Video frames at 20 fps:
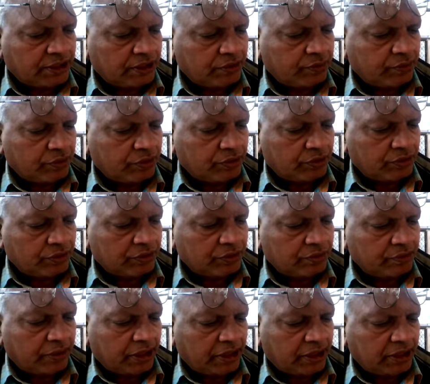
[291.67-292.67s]
report,
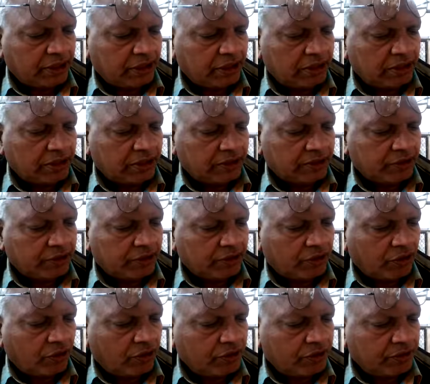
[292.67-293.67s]
material test
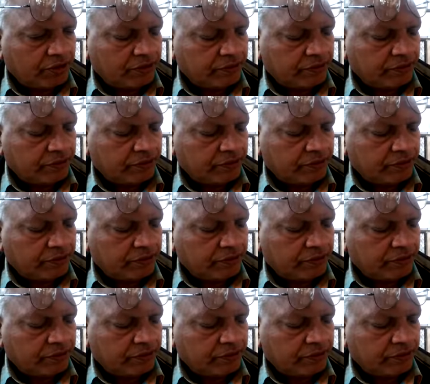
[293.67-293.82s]
record,